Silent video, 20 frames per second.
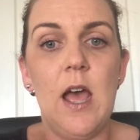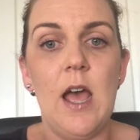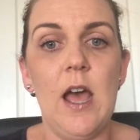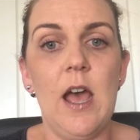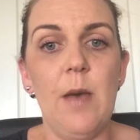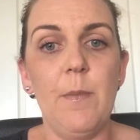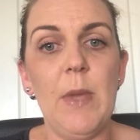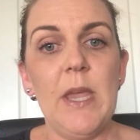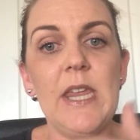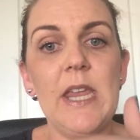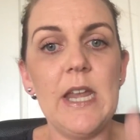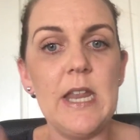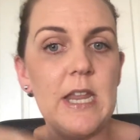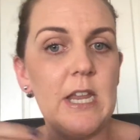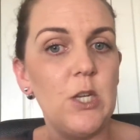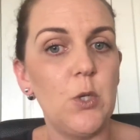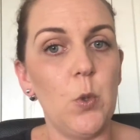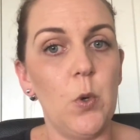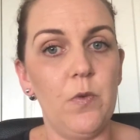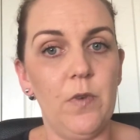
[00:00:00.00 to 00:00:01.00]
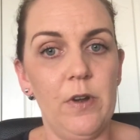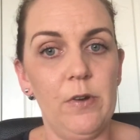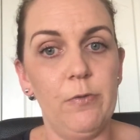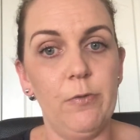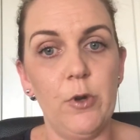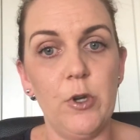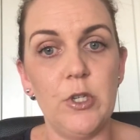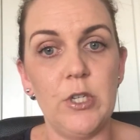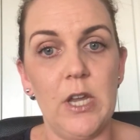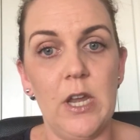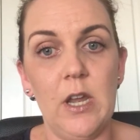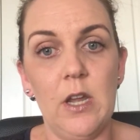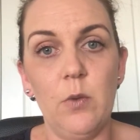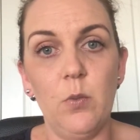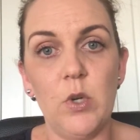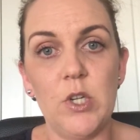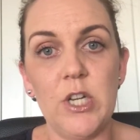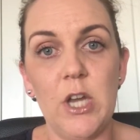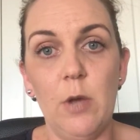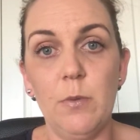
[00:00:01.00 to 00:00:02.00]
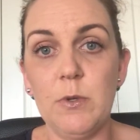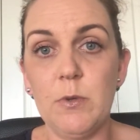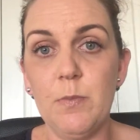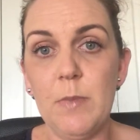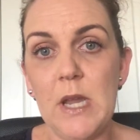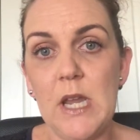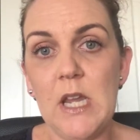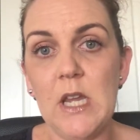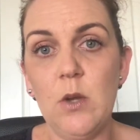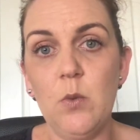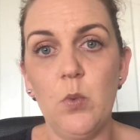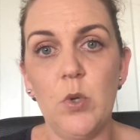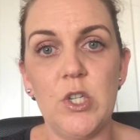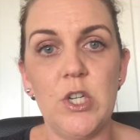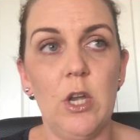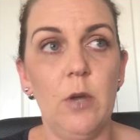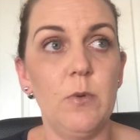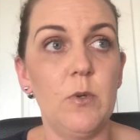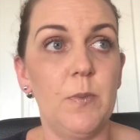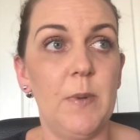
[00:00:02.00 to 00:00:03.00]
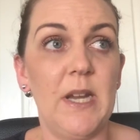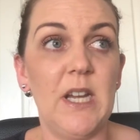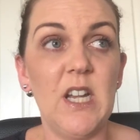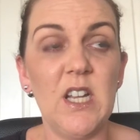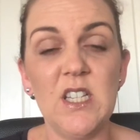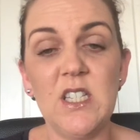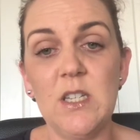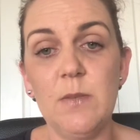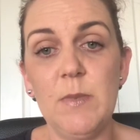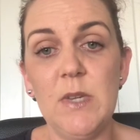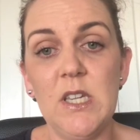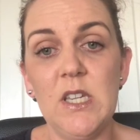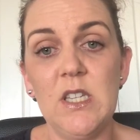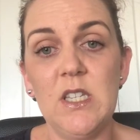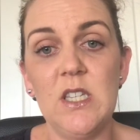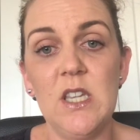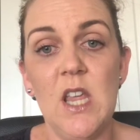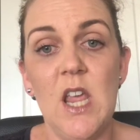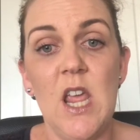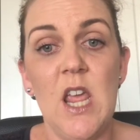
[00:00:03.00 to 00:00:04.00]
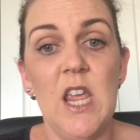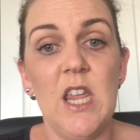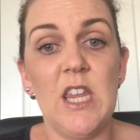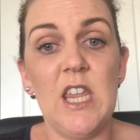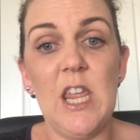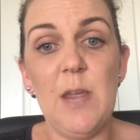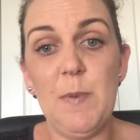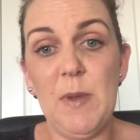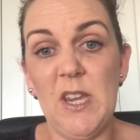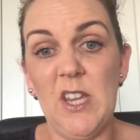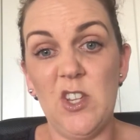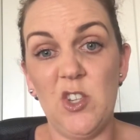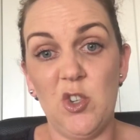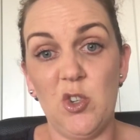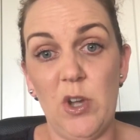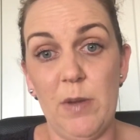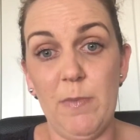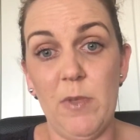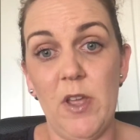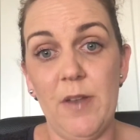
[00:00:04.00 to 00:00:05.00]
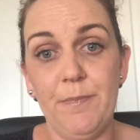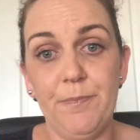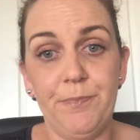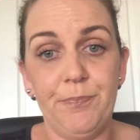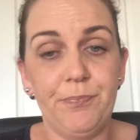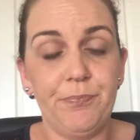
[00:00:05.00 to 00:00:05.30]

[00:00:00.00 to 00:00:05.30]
And getting into a real routine, which helped me, which helped my customers, keeping it streamlined.